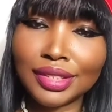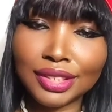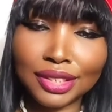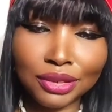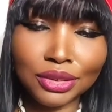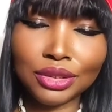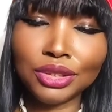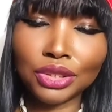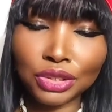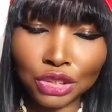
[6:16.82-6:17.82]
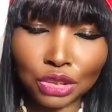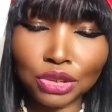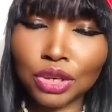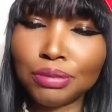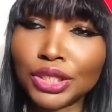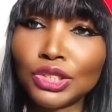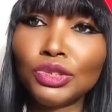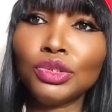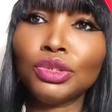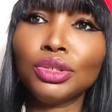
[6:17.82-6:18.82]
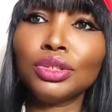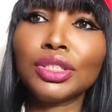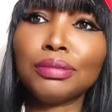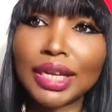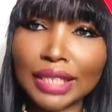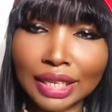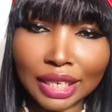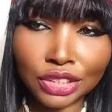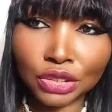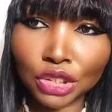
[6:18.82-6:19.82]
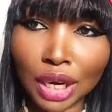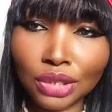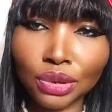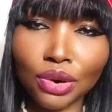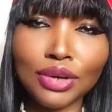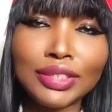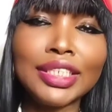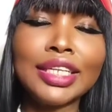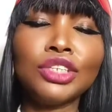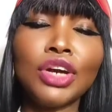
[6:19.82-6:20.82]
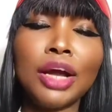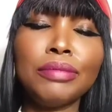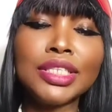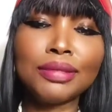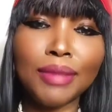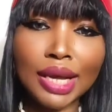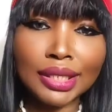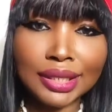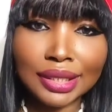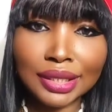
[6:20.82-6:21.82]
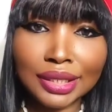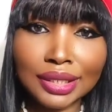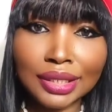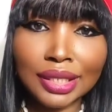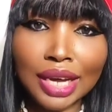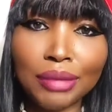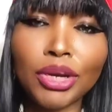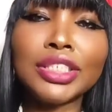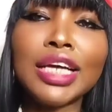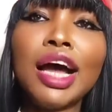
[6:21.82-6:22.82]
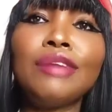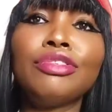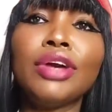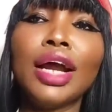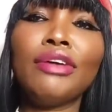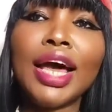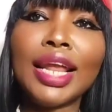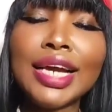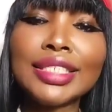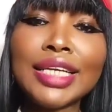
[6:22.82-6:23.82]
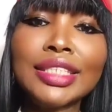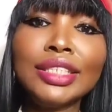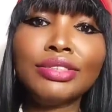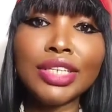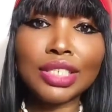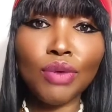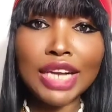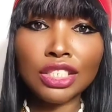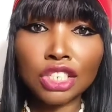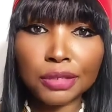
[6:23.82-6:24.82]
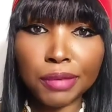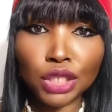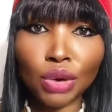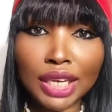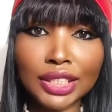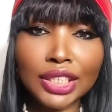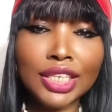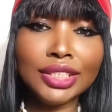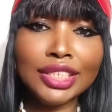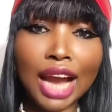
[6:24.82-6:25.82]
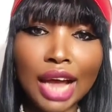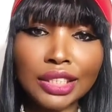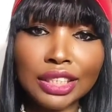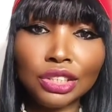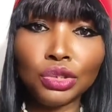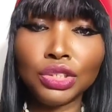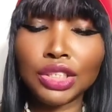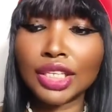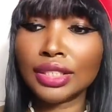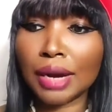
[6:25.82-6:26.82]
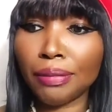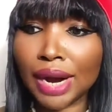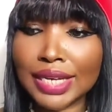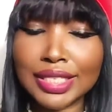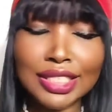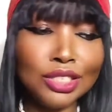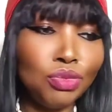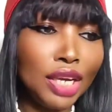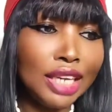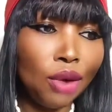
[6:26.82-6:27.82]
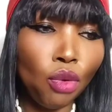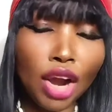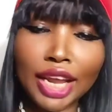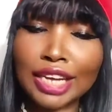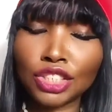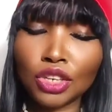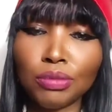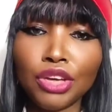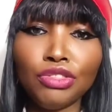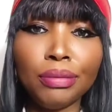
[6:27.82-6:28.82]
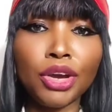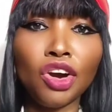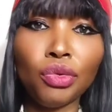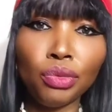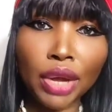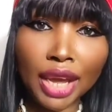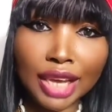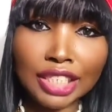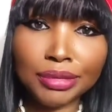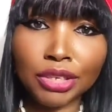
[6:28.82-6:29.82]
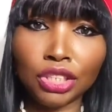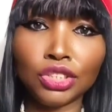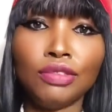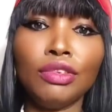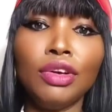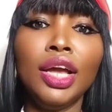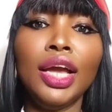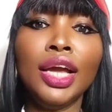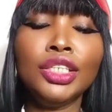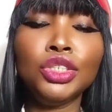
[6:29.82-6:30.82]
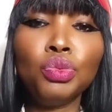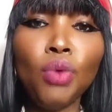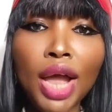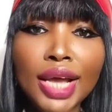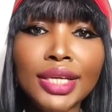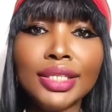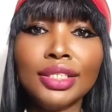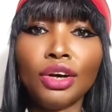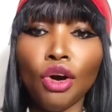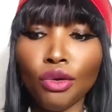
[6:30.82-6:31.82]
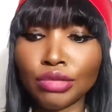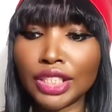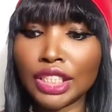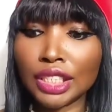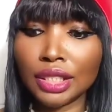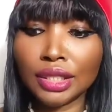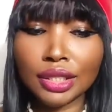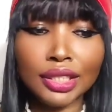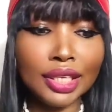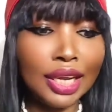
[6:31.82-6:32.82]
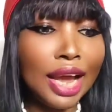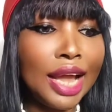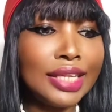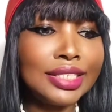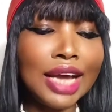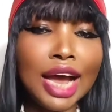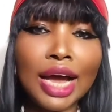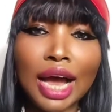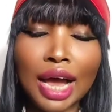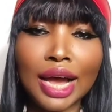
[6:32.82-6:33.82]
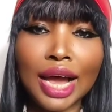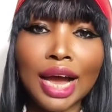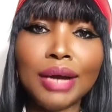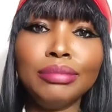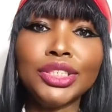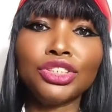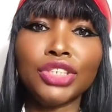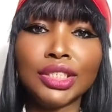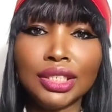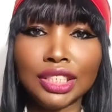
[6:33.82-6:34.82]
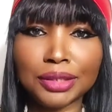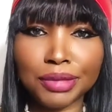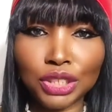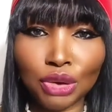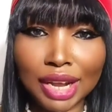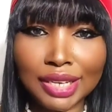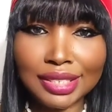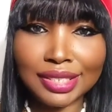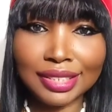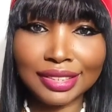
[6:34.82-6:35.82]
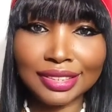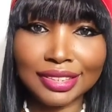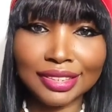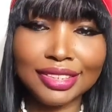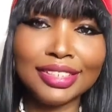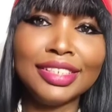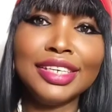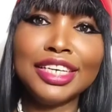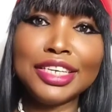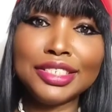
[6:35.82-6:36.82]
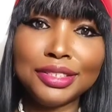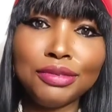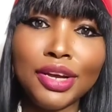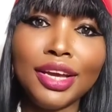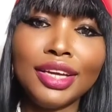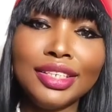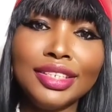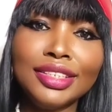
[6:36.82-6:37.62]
So don't be too smarter than your shadow or think that you can be smart. Because I have realized that the reason why some spiritually change their attitudes, change their prices, the way they are working, and some even become wicked is because of the way of the clients are mistreating the spiritualists. It's the way.